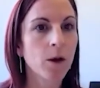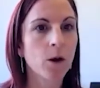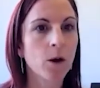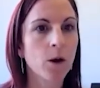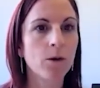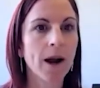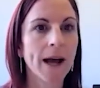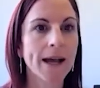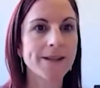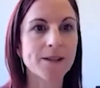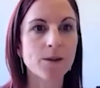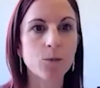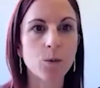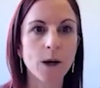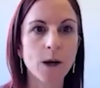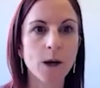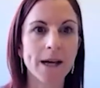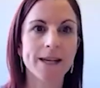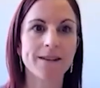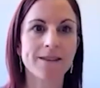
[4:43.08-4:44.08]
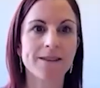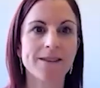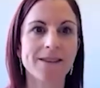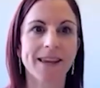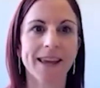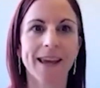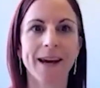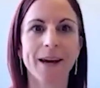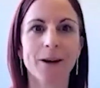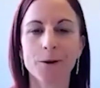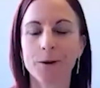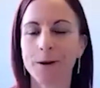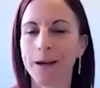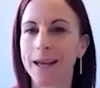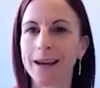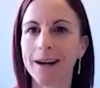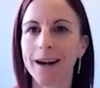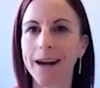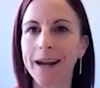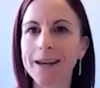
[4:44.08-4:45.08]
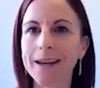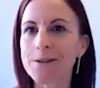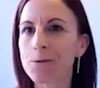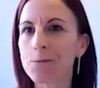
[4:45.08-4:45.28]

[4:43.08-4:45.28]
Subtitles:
All right, so what is Hiringa?